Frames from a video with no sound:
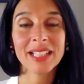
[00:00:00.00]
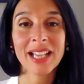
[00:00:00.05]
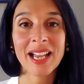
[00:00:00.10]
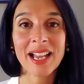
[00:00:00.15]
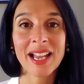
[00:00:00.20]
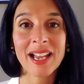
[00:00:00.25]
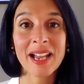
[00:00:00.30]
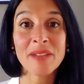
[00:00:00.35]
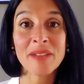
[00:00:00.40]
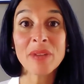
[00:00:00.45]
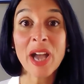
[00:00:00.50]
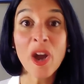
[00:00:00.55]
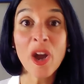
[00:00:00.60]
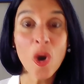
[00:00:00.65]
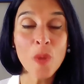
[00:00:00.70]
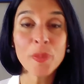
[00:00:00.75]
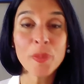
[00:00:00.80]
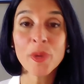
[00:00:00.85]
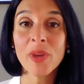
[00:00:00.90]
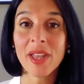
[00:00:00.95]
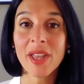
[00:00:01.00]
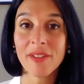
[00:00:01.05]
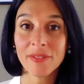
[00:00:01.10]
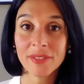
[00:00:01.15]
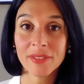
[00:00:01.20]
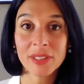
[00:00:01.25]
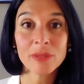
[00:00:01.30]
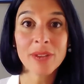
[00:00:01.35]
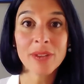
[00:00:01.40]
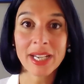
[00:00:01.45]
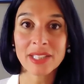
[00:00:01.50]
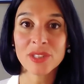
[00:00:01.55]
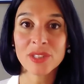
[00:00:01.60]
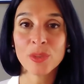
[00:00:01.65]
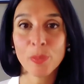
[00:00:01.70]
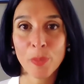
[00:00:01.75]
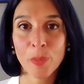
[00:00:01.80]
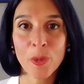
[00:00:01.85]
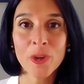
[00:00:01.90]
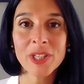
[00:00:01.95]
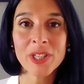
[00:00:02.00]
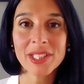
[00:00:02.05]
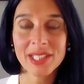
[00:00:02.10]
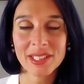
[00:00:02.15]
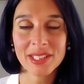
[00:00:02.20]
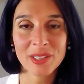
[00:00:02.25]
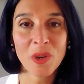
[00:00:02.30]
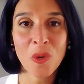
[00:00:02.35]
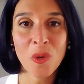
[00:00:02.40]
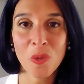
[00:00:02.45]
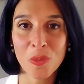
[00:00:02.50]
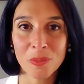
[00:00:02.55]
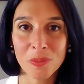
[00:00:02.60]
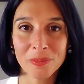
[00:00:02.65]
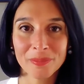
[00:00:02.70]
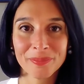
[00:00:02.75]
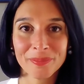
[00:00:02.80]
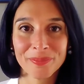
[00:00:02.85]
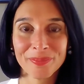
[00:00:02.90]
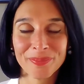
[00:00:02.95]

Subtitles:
I hope you have the right support at home.